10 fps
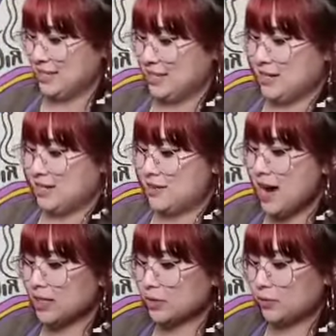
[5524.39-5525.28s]

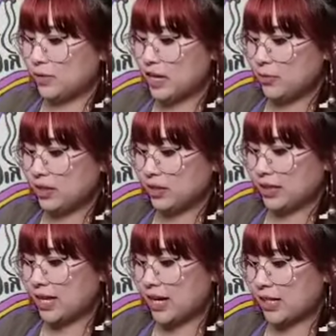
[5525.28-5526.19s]
Alright, we will
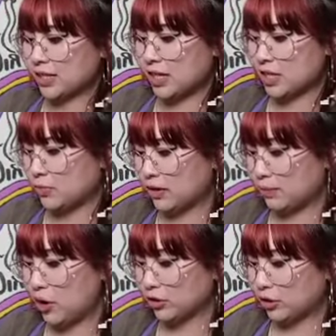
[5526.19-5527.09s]
get in touch with
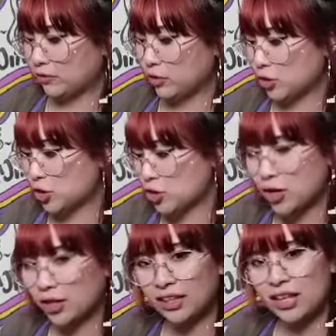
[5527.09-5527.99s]
both of you
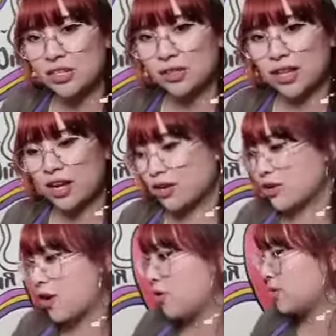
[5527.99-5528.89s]
shortly to let you
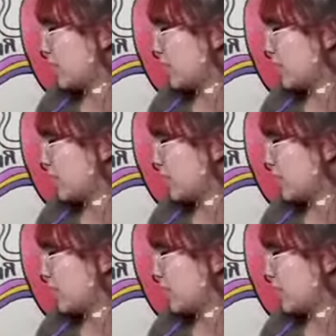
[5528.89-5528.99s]
know that